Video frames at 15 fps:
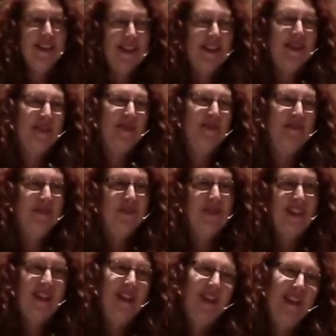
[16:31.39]

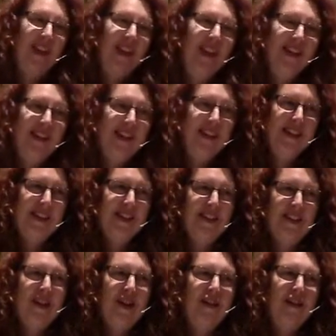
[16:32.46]
Kaylin
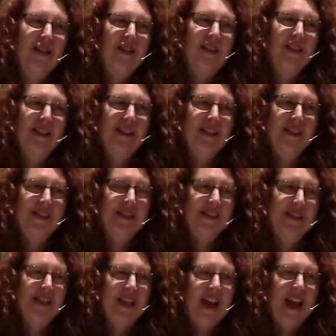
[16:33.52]
and Carl and
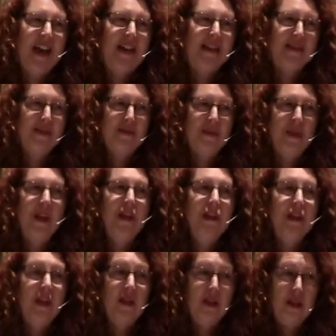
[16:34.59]
Adam
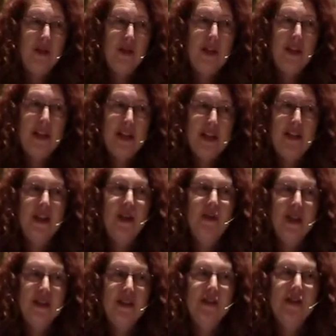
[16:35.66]
in loading and
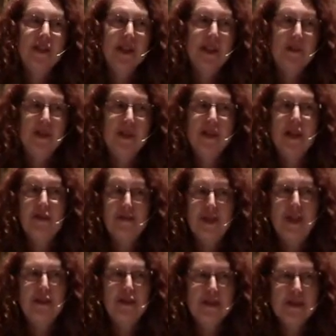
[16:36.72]
unloading those tables every
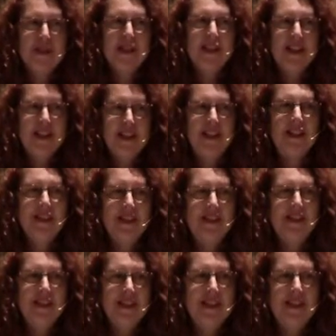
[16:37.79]
Thursday night.
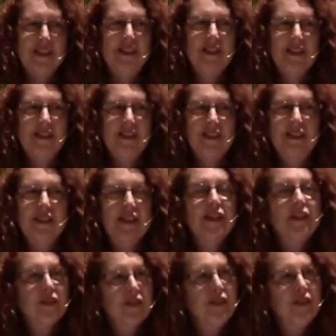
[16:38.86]
Yeah, yeah.